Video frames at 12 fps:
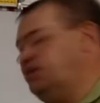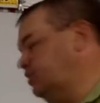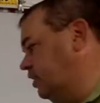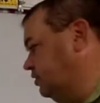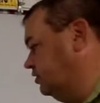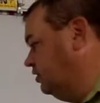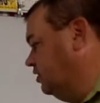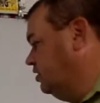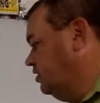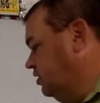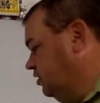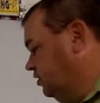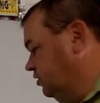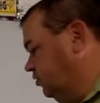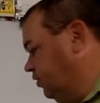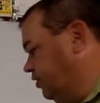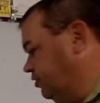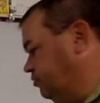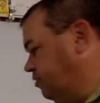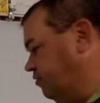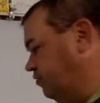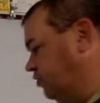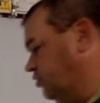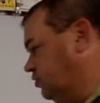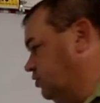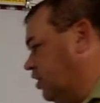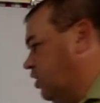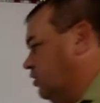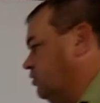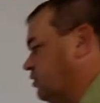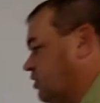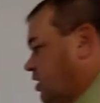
test. So here's my vertical line,